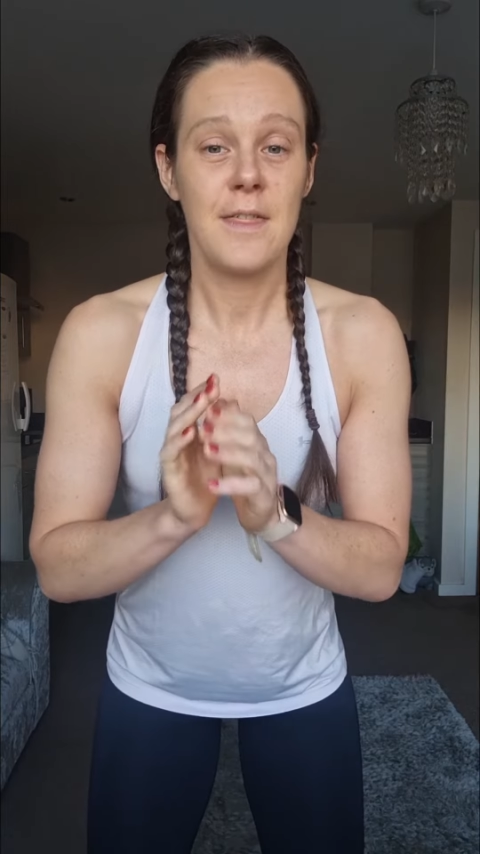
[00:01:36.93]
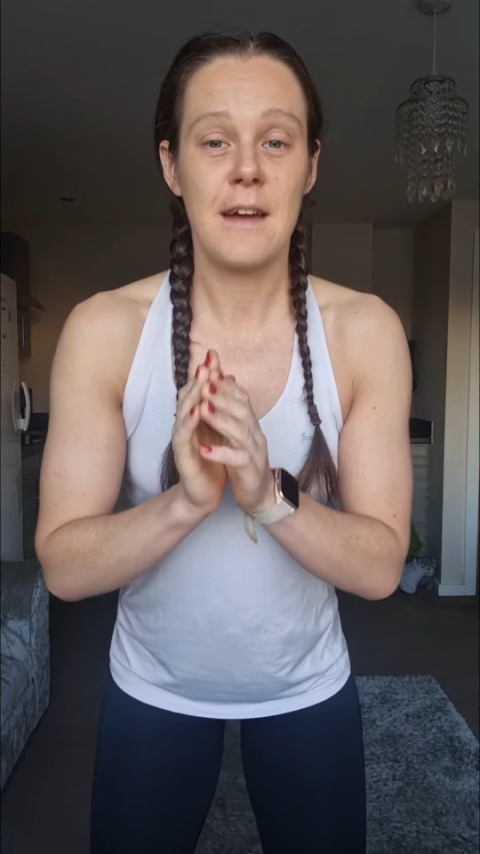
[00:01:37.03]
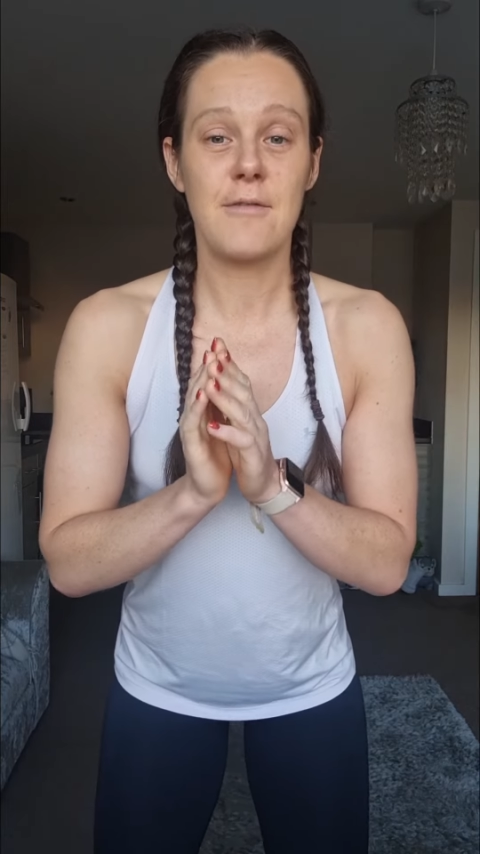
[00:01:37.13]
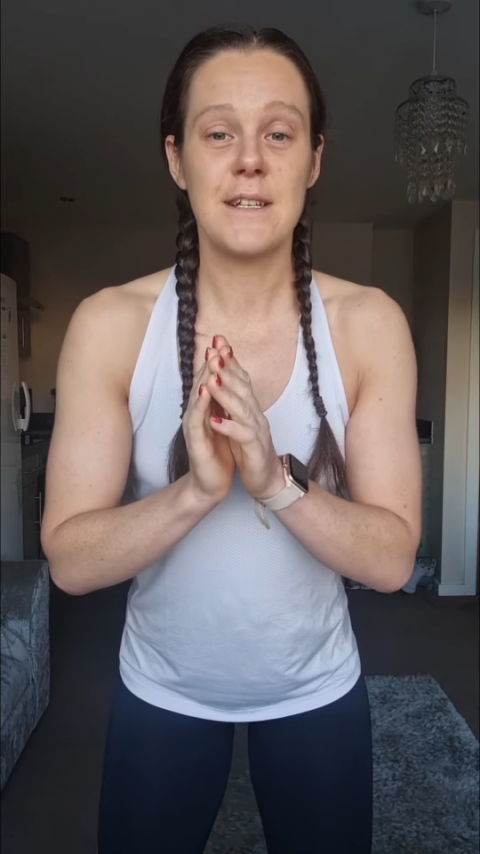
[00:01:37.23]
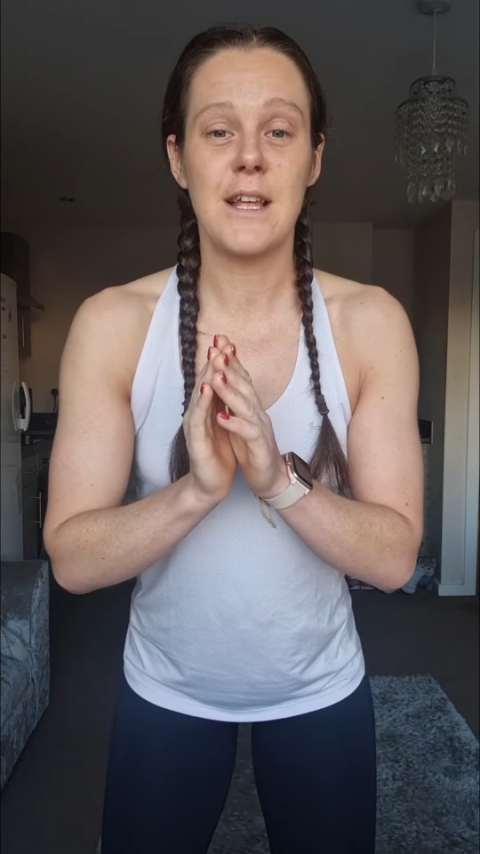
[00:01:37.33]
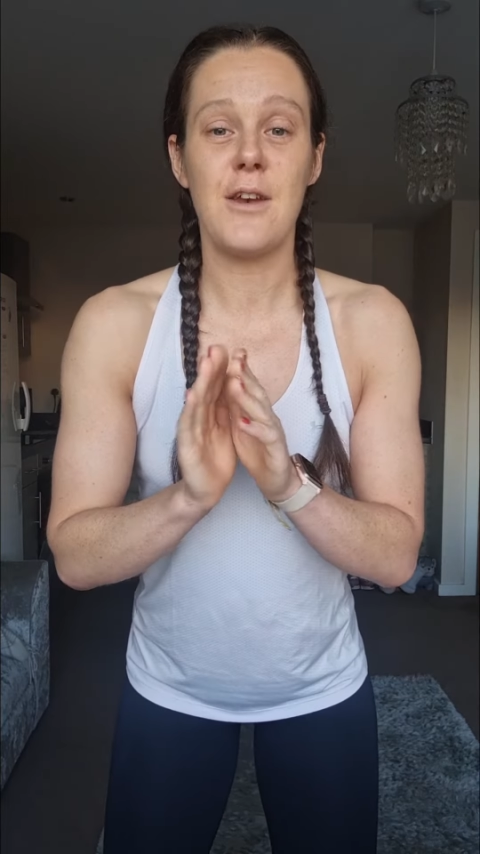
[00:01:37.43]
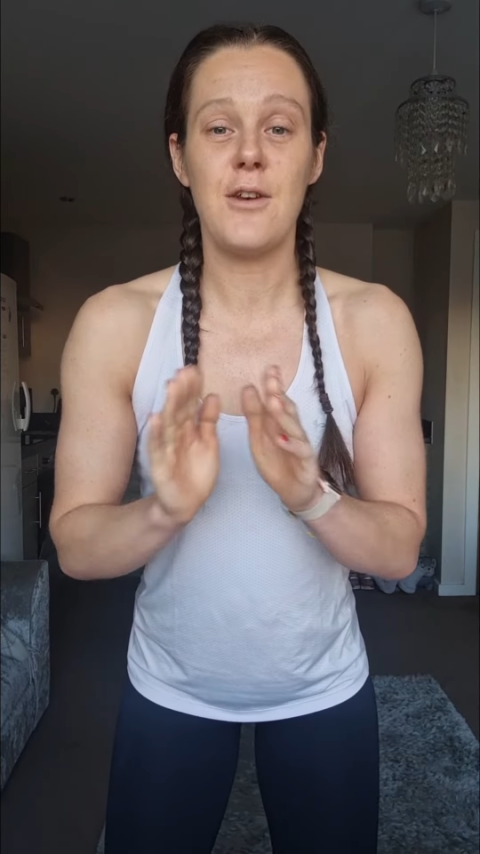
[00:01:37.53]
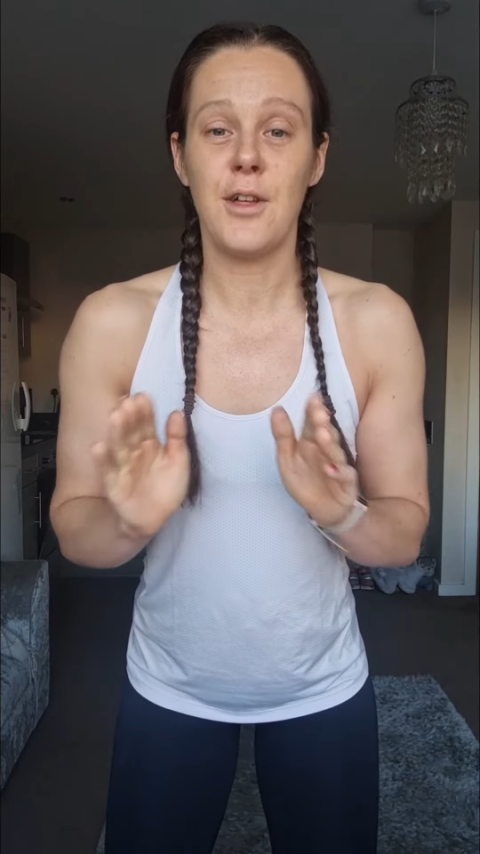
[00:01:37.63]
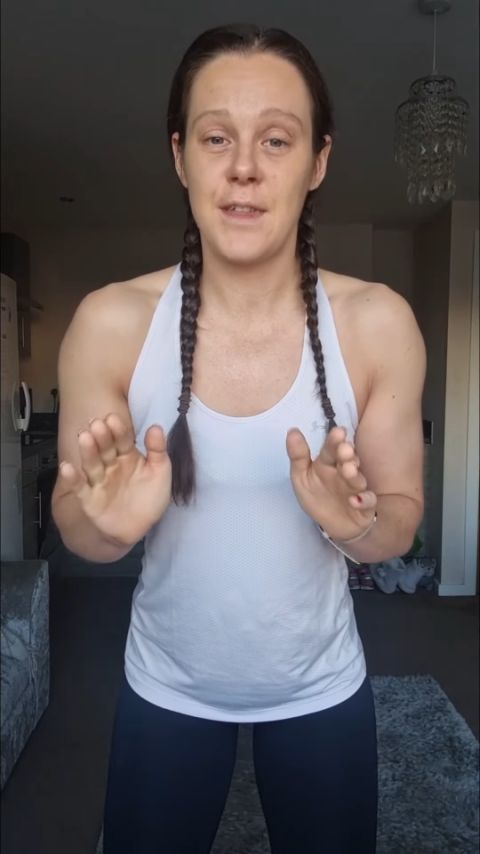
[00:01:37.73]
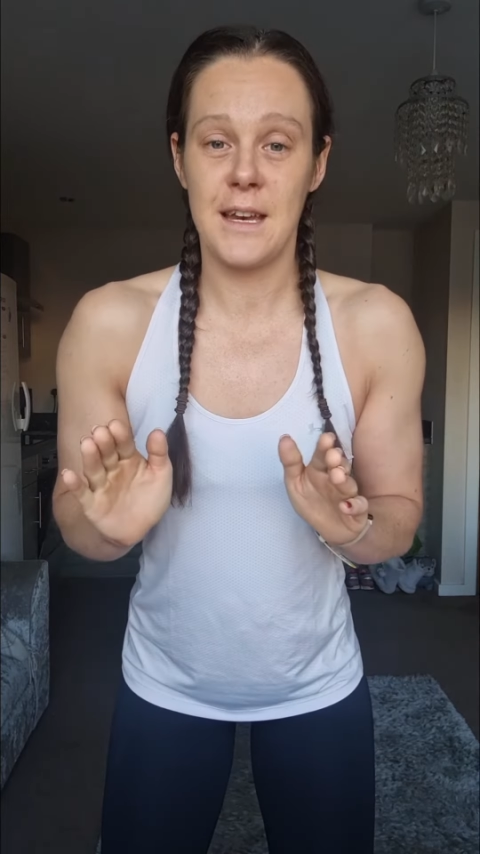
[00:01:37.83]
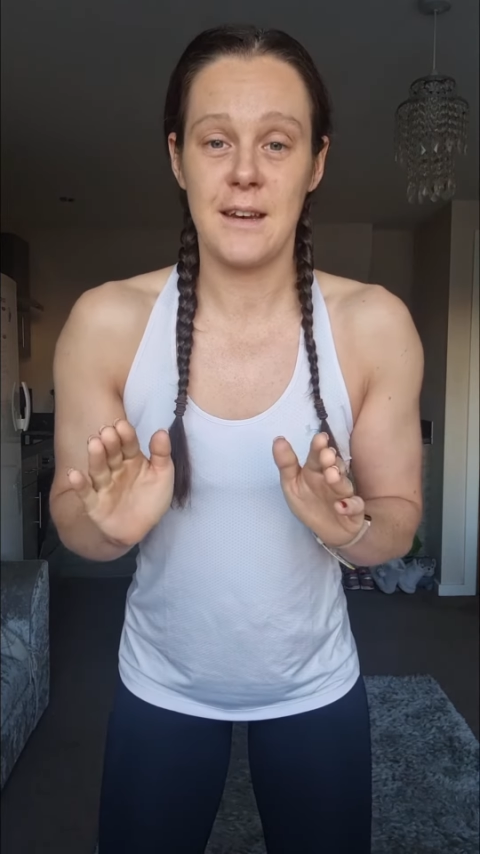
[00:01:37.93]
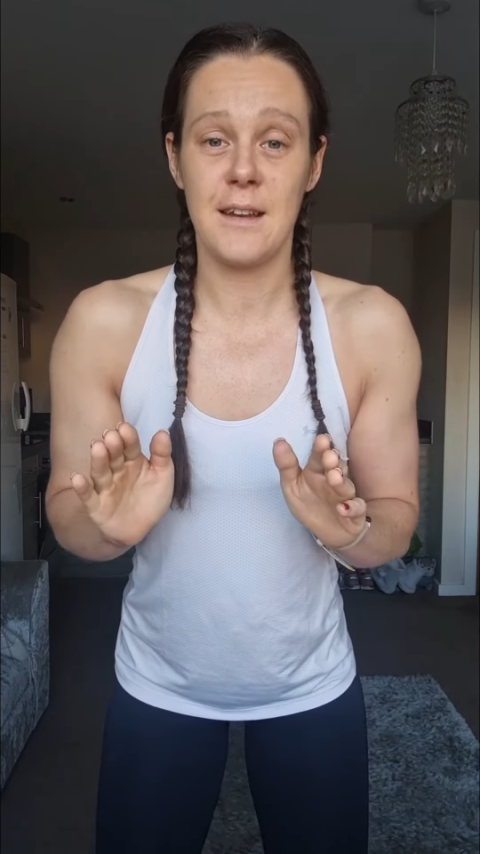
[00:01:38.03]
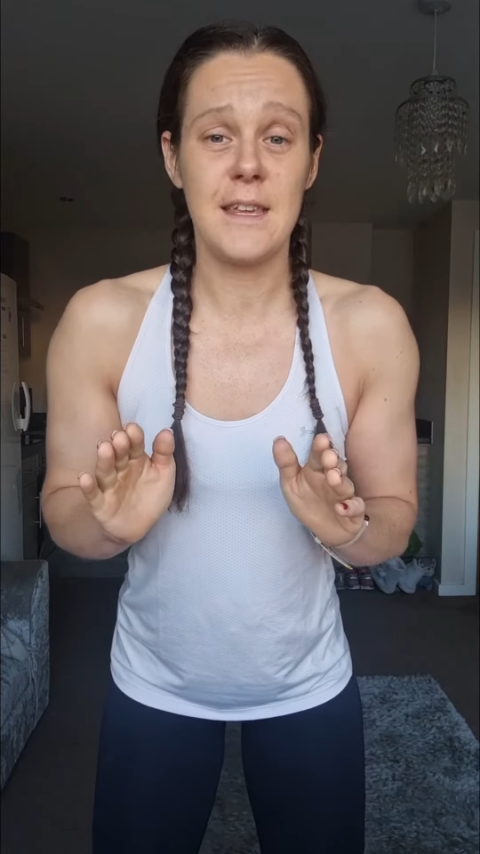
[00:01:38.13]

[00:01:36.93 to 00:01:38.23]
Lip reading: There is nothing.